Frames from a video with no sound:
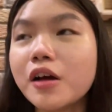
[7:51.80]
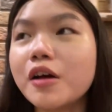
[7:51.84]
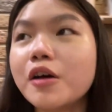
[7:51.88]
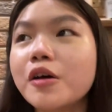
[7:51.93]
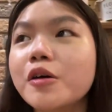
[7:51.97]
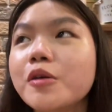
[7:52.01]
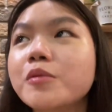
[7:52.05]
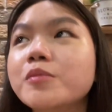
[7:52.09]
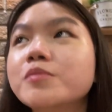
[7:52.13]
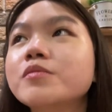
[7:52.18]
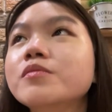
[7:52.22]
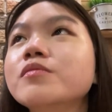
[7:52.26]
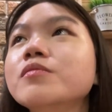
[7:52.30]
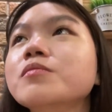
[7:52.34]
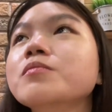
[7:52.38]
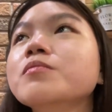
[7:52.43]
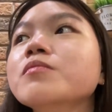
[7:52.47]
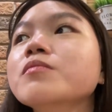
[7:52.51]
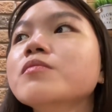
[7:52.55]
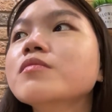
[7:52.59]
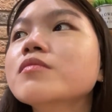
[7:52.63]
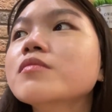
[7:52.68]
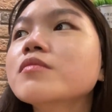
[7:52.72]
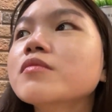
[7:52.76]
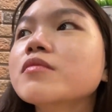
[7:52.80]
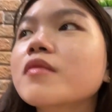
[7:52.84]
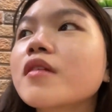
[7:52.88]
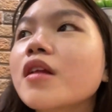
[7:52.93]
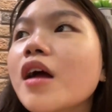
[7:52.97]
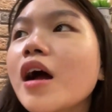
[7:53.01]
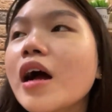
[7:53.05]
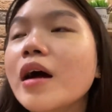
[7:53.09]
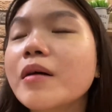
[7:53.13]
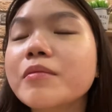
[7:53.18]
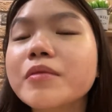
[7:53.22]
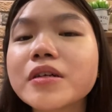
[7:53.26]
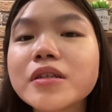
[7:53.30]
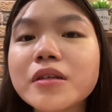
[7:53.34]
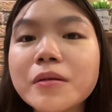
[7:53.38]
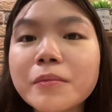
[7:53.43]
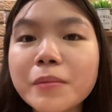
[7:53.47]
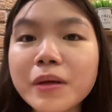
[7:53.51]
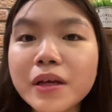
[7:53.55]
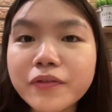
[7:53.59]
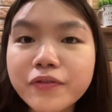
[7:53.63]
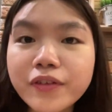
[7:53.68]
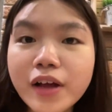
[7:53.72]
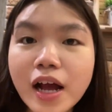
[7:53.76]
I'm going to
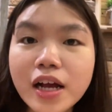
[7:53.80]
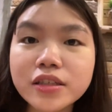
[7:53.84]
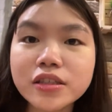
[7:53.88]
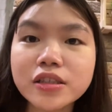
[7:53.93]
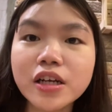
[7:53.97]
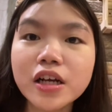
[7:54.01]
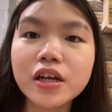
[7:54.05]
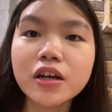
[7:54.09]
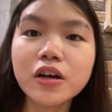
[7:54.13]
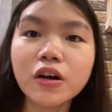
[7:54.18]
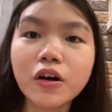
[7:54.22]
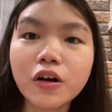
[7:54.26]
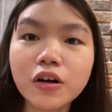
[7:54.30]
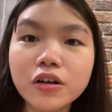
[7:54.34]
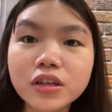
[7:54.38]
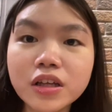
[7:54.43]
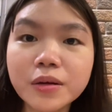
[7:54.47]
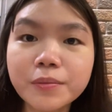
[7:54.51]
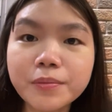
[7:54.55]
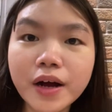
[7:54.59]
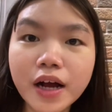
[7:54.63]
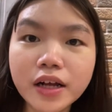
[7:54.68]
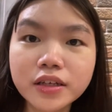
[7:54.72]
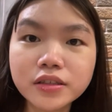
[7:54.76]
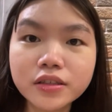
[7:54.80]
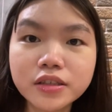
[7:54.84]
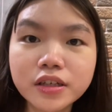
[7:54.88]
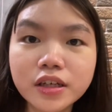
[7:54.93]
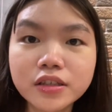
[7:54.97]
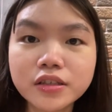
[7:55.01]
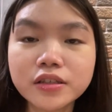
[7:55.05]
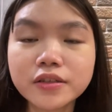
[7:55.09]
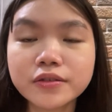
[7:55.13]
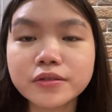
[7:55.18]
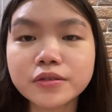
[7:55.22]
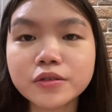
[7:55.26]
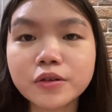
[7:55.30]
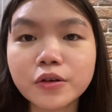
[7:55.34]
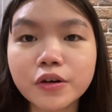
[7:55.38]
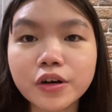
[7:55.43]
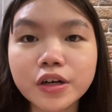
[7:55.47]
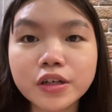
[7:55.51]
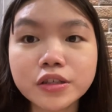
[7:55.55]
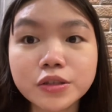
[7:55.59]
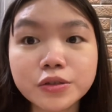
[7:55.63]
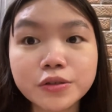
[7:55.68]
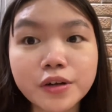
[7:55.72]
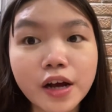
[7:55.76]
be capturing all the branches of
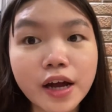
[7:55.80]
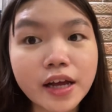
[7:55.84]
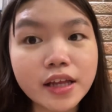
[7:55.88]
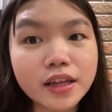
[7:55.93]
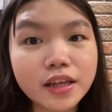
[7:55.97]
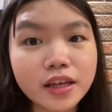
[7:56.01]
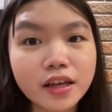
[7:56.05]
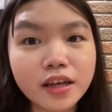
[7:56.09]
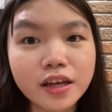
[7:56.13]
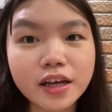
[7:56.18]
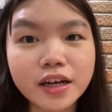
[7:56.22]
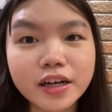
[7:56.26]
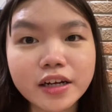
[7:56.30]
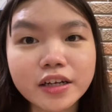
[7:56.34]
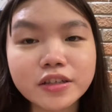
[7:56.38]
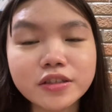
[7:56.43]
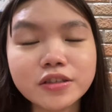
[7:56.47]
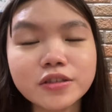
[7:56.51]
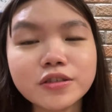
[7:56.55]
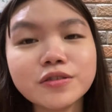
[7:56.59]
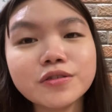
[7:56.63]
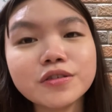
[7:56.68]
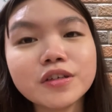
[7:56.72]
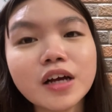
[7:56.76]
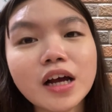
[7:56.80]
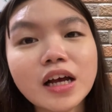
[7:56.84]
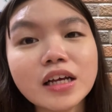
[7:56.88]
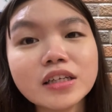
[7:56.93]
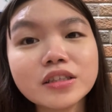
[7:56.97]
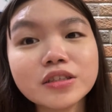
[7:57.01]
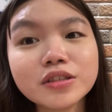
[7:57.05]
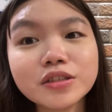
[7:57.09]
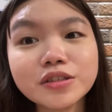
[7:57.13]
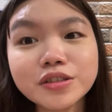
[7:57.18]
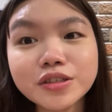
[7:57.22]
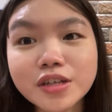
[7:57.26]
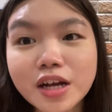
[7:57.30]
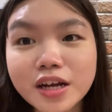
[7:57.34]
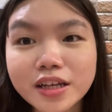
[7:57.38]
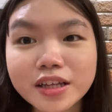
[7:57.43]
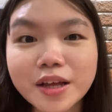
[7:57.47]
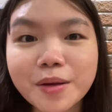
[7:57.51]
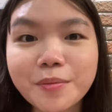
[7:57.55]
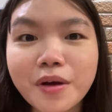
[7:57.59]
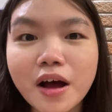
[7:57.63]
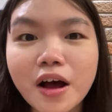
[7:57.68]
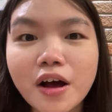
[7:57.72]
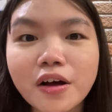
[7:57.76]
SCORCHED right here so you guys can check
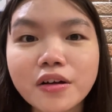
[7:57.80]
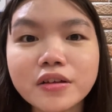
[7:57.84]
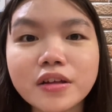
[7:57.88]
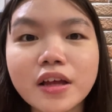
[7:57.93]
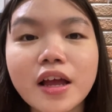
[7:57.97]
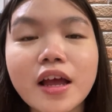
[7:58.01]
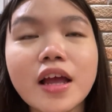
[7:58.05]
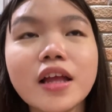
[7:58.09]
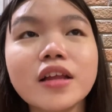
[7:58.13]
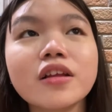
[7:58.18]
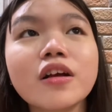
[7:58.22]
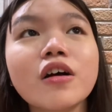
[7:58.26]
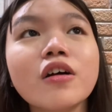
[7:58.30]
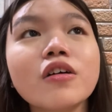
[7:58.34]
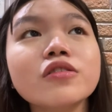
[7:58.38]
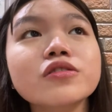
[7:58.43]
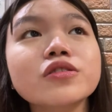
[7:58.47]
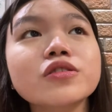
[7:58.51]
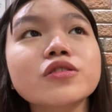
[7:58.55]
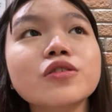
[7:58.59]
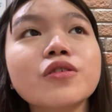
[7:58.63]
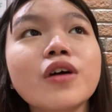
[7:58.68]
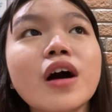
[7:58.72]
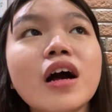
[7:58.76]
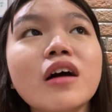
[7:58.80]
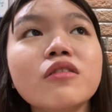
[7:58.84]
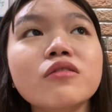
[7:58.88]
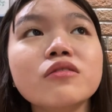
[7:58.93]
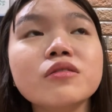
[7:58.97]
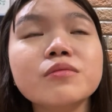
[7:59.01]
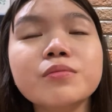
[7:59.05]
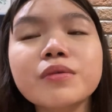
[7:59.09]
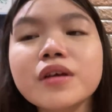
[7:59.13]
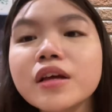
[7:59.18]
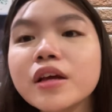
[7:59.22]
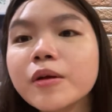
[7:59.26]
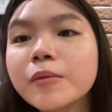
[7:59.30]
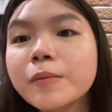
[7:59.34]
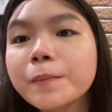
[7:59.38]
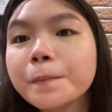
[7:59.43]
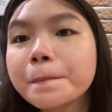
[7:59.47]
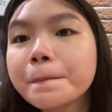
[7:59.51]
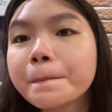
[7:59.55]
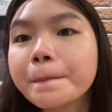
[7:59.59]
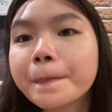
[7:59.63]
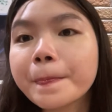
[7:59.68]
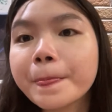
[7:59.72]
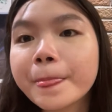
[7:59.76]
them out. And also, I will be
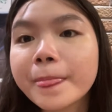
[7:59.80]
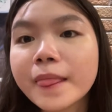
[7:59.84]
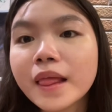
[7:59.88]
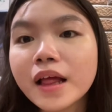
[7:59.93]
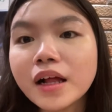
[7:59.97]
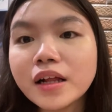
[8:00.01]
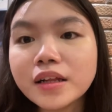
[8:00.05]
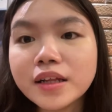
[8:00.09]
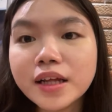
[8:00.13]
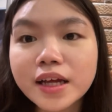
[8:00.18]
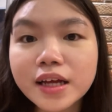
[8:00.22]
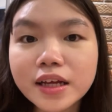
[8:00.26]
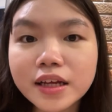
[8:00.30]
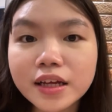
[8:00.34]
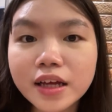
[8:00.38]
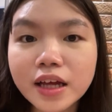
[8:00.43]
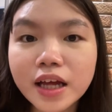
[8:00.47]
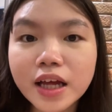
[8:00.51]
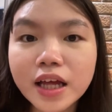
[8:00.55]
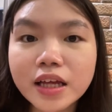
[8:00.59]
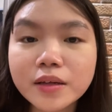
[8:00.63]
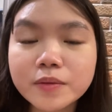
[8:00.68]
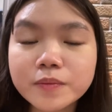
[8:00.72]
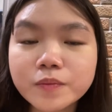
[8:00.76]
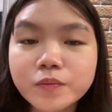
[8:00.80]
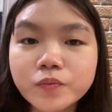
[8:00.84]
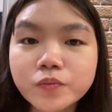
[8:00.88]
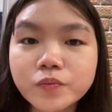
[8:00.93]
linking